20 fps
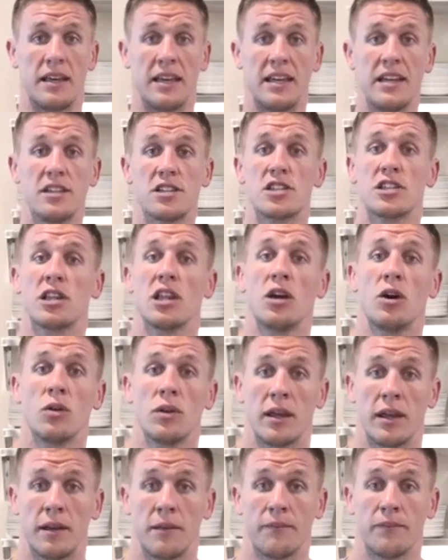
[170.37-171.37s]
Eat
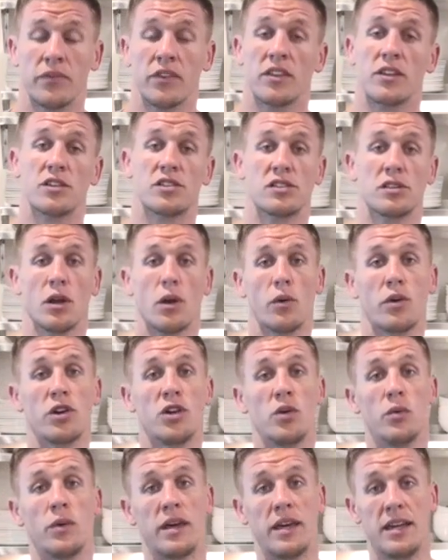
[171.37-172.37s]
slowly. The slower
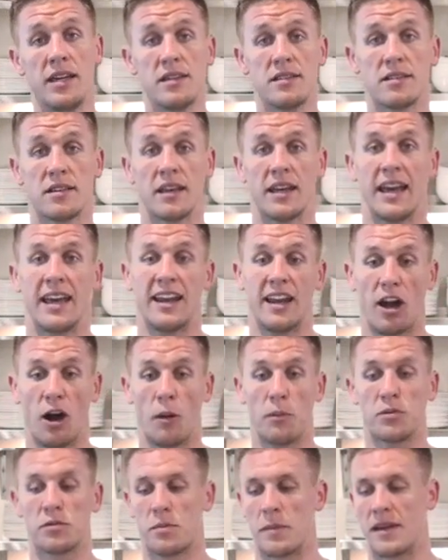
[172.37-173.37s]
you eat, it
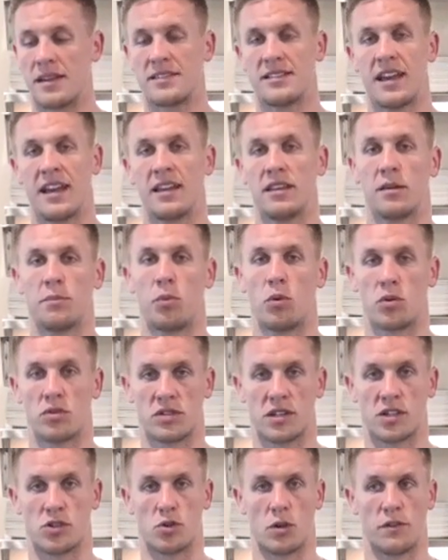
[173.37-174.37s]
helps maintain the
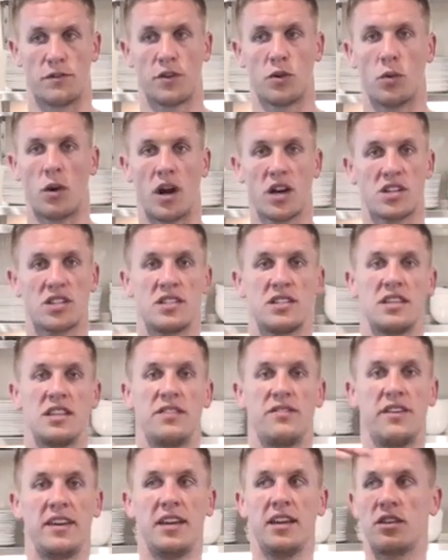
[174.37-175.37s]
portion control. If you're watching
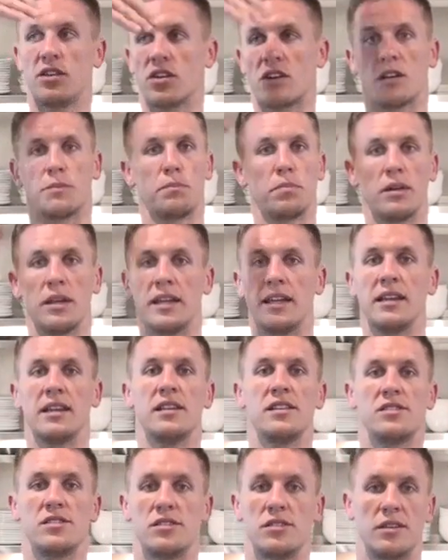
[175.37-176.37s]
TV and you're
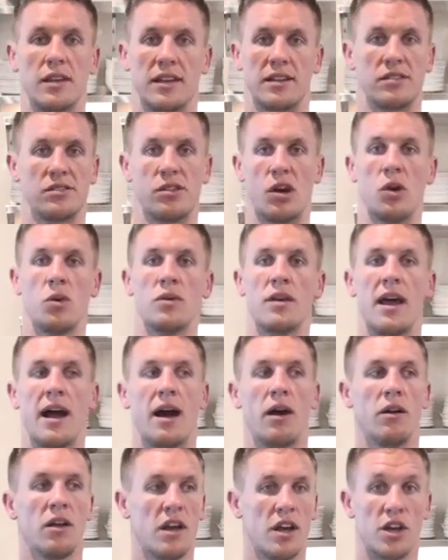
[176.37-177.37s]
completely like zoned
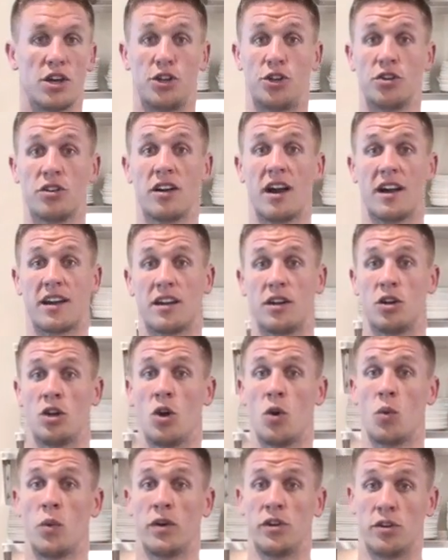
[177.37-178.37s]
out, you're not gonna
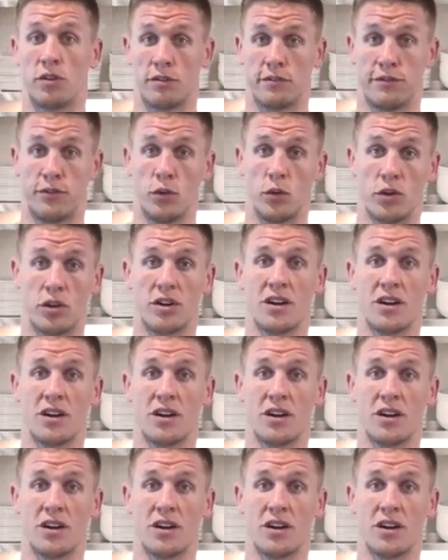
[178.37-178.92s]
know when you're full.